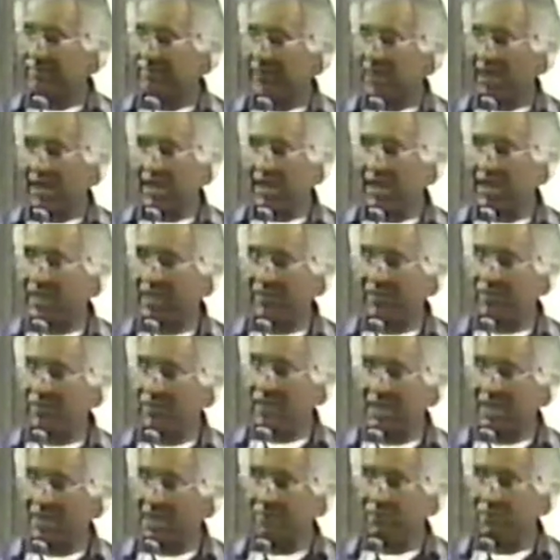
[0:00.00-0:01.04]
I have
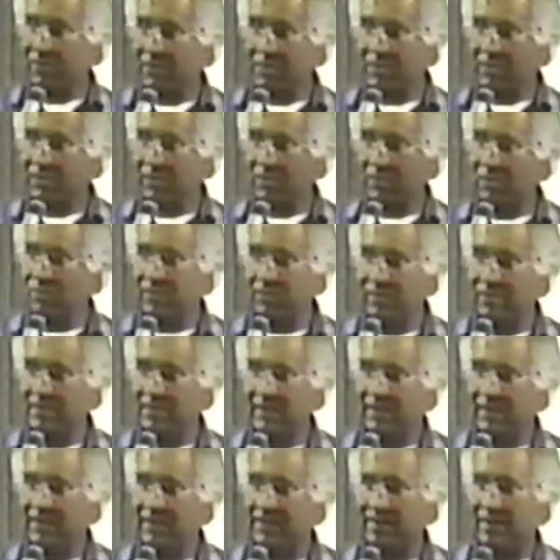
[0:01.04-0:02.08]
not been atoned
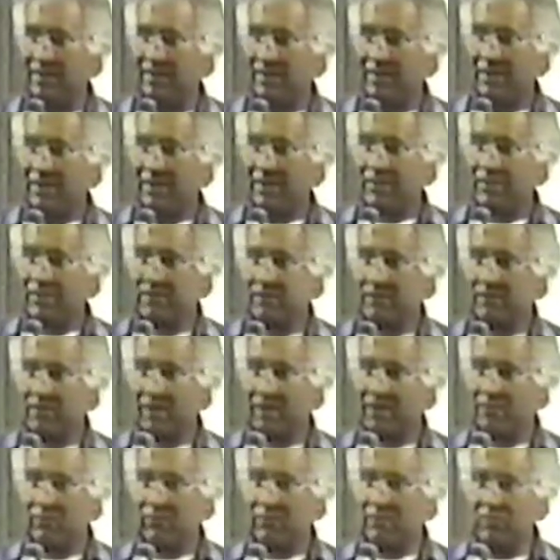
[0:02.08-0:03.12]
yet, because
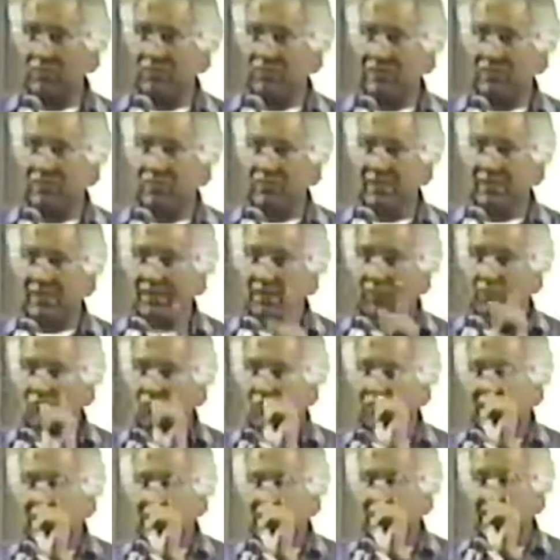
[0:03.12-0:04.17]
God will only do that
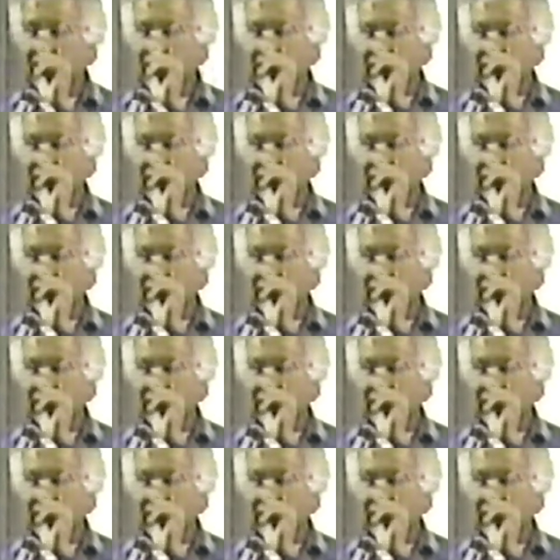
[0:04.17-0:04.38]
one